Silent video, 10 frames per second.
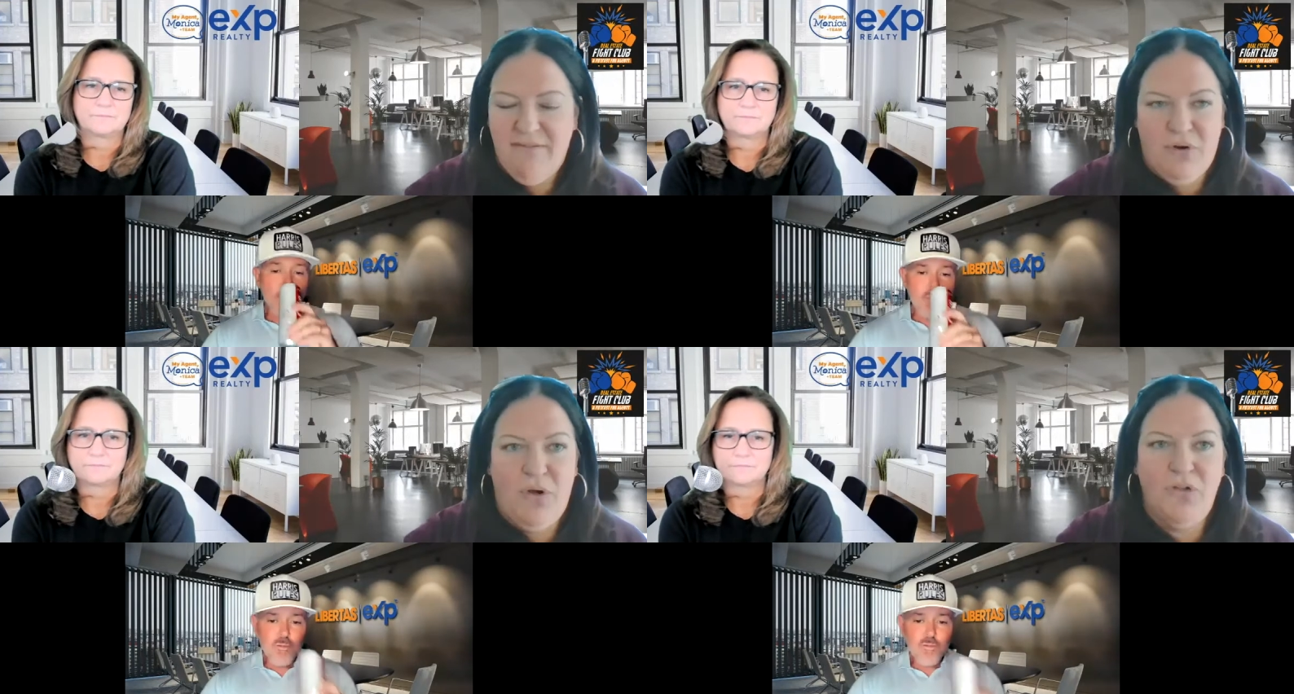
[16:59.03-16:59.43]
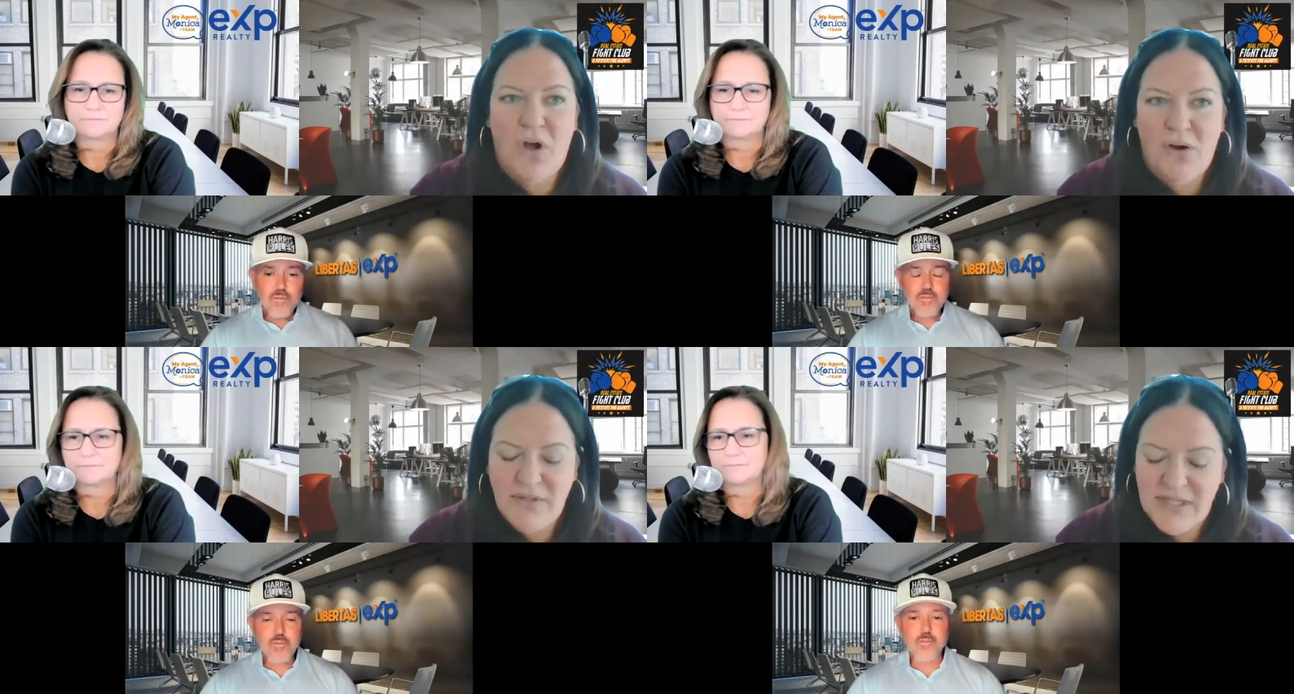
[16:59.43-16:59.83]
Speaker 1: for a
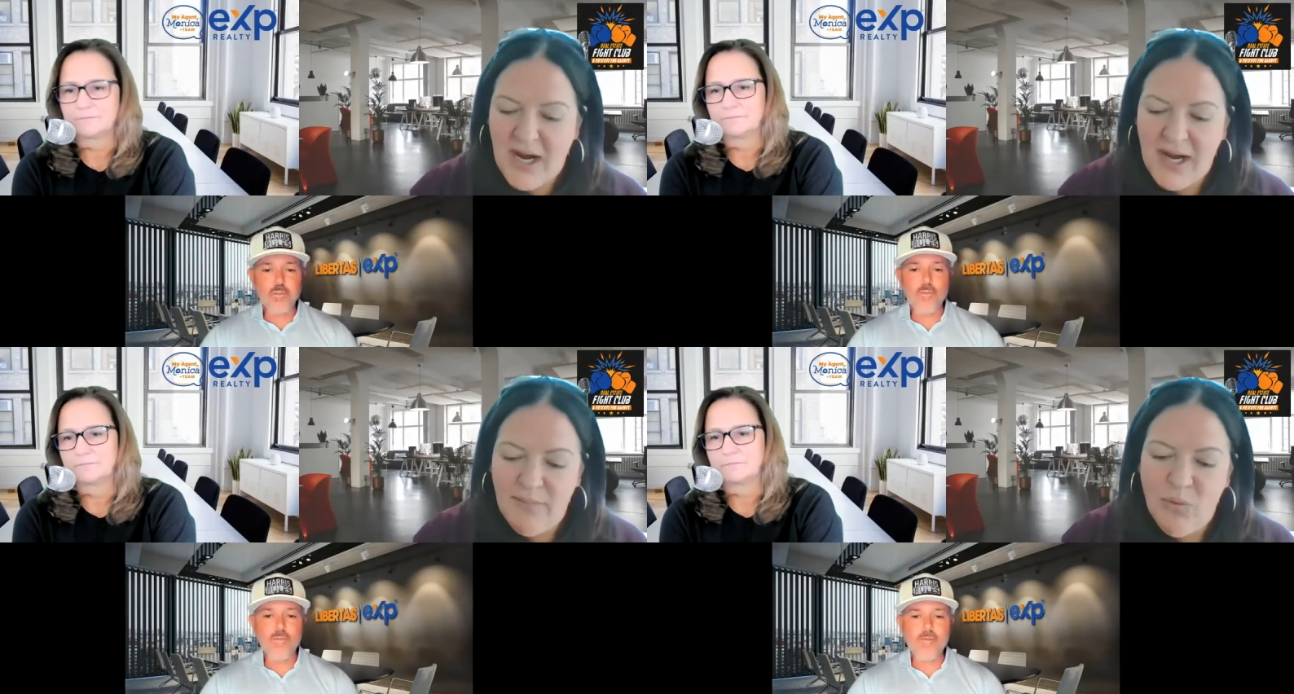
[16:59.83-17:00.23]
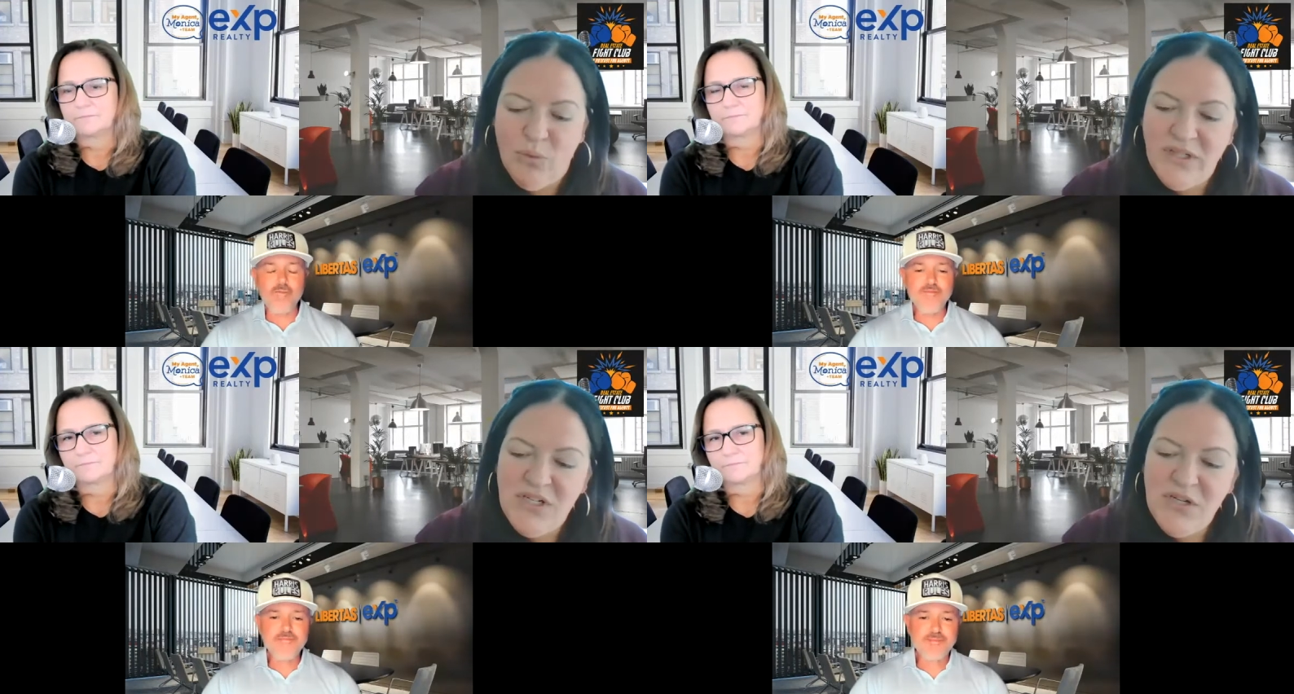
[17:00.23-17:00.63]
long time,
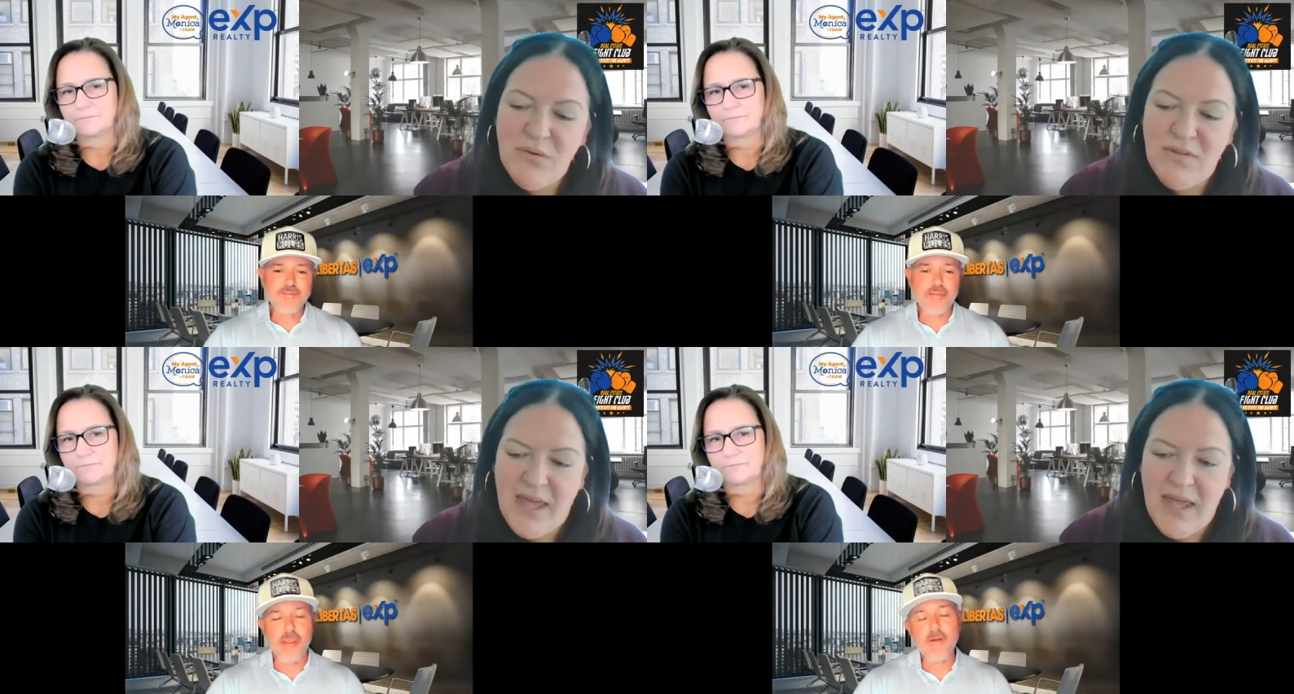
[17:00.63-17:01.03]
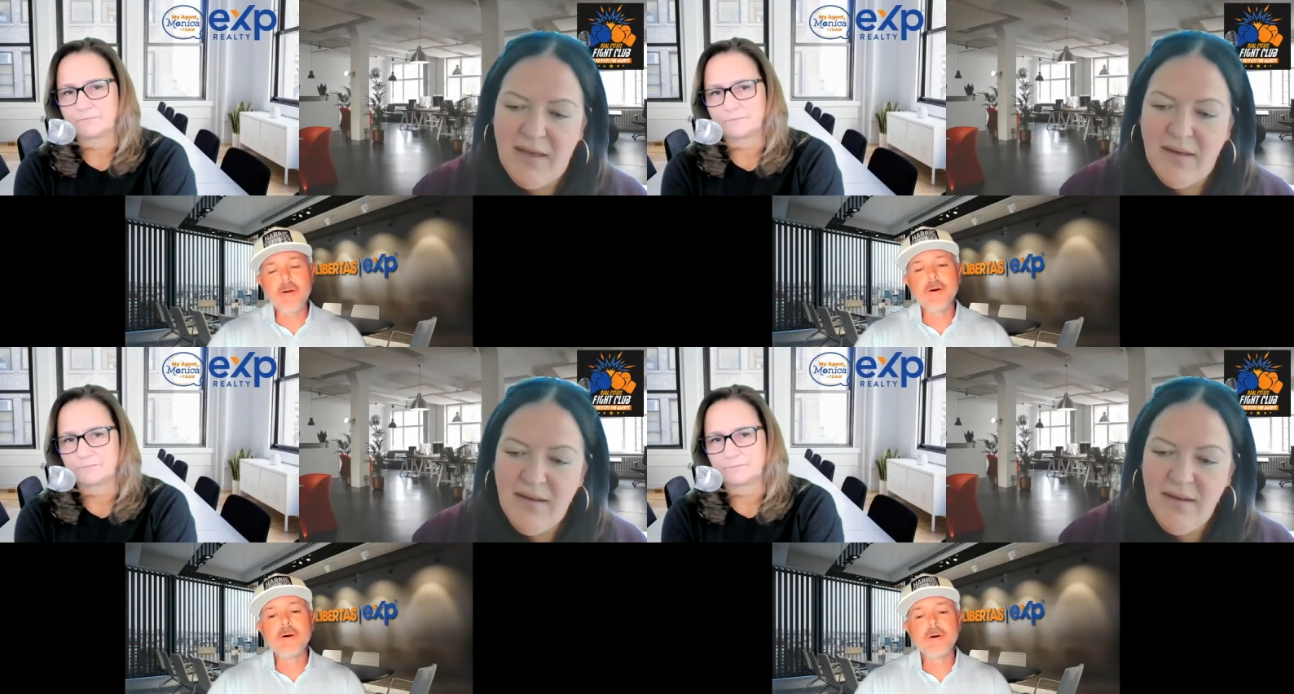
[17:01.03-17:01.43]
what do you think?